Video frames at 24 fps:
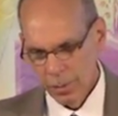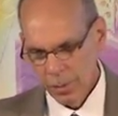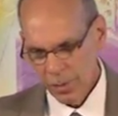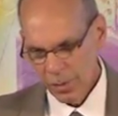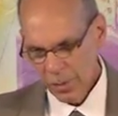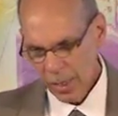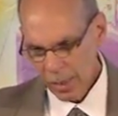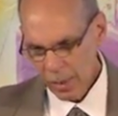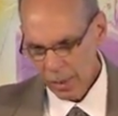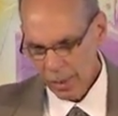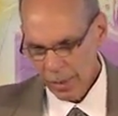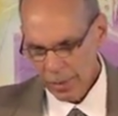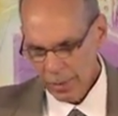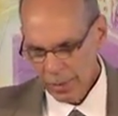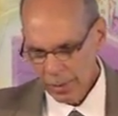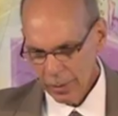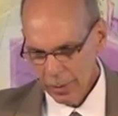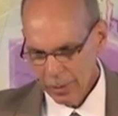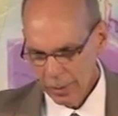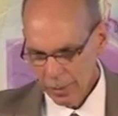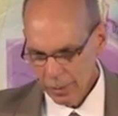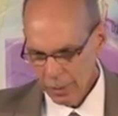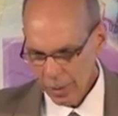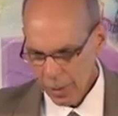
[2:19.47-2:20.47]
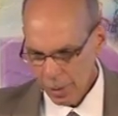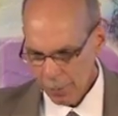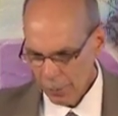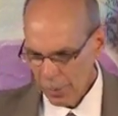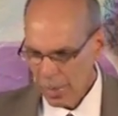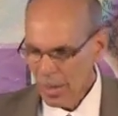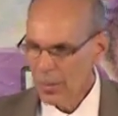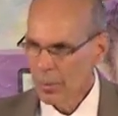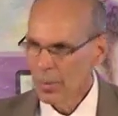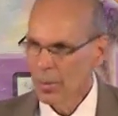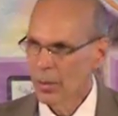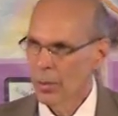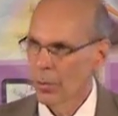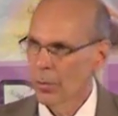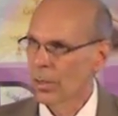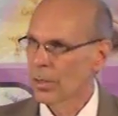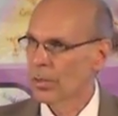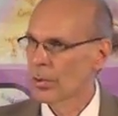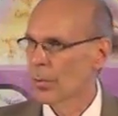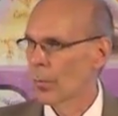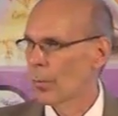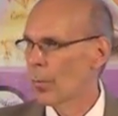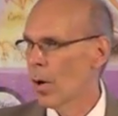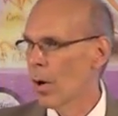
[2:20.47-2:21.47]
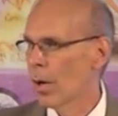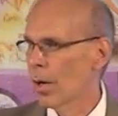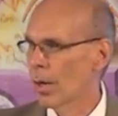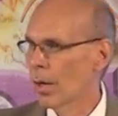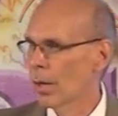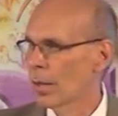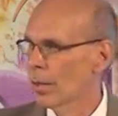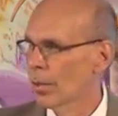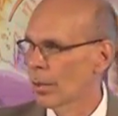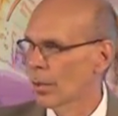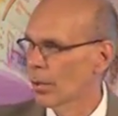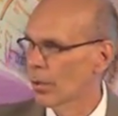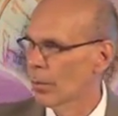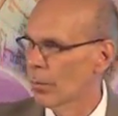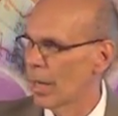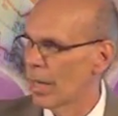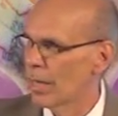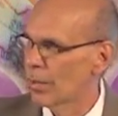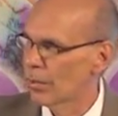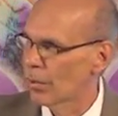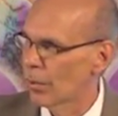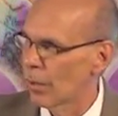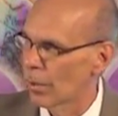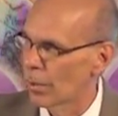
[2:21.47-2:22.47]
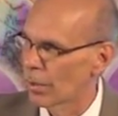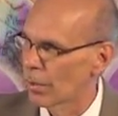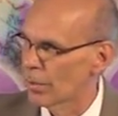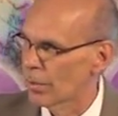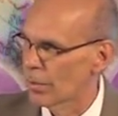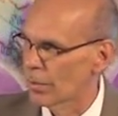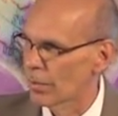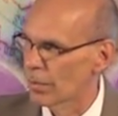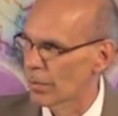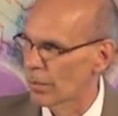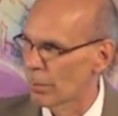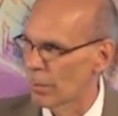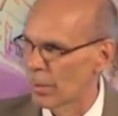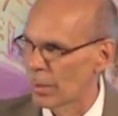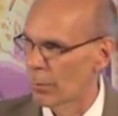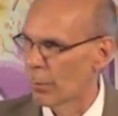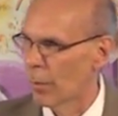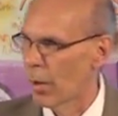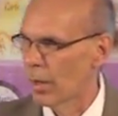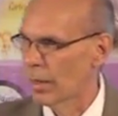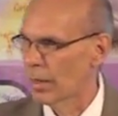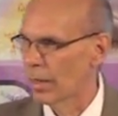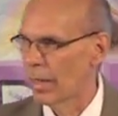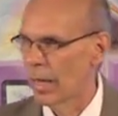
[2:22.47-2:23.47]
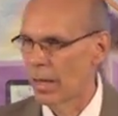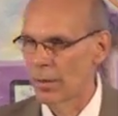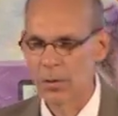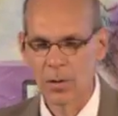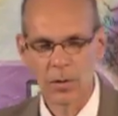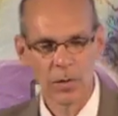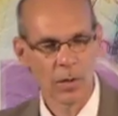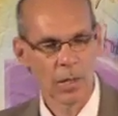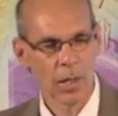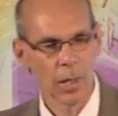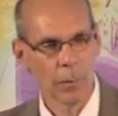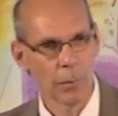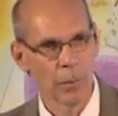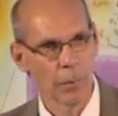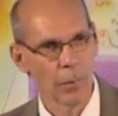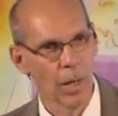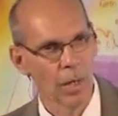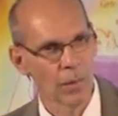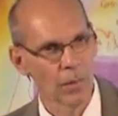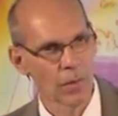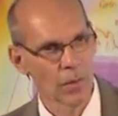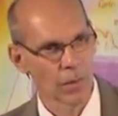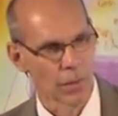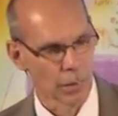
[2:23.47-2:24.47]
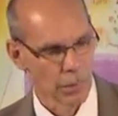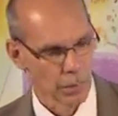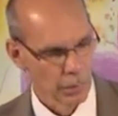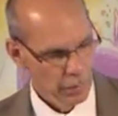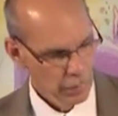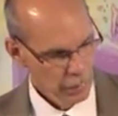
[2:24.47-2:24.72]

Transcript: It's kind of like a baby learning to walk. Our little granddaughter's been walking now just a couple months,